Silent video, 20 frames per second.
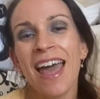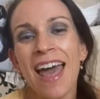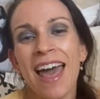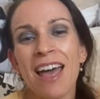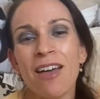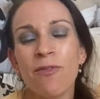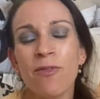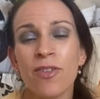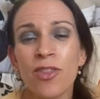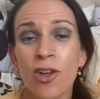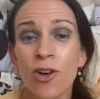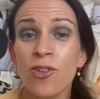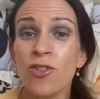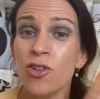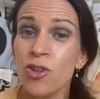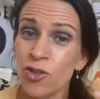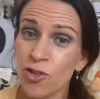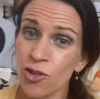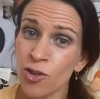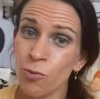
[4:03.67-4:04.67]
And for those
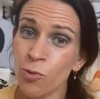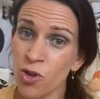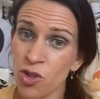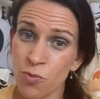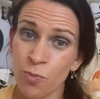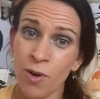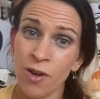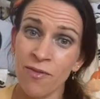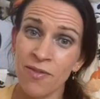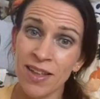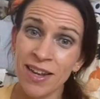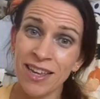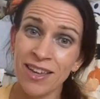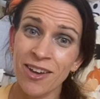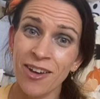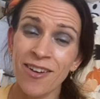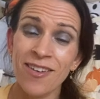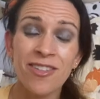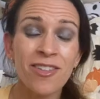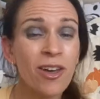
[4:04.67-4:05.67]
who do watch my
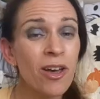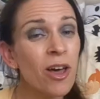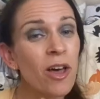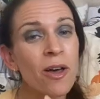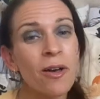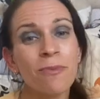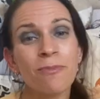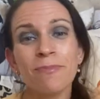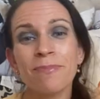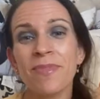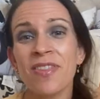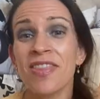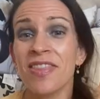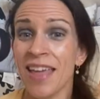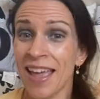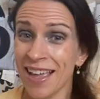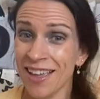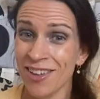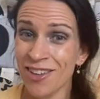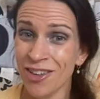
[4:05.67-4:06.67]
videos,
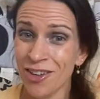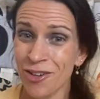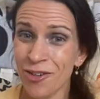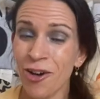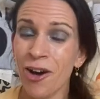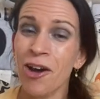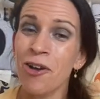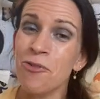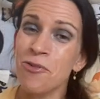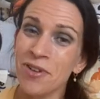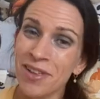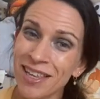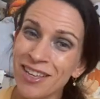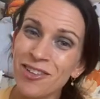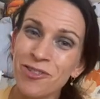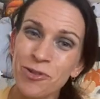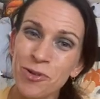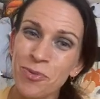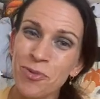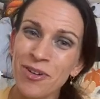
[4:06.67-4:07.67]
thank you. I really
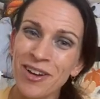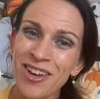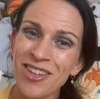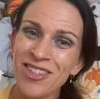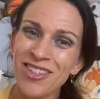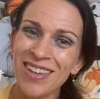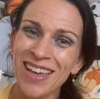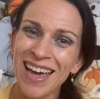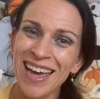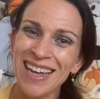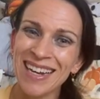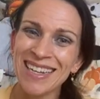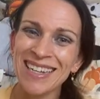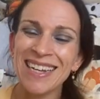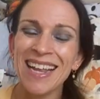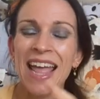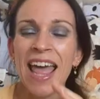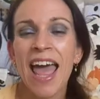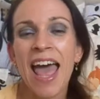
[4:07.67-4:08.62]
do appreciate it.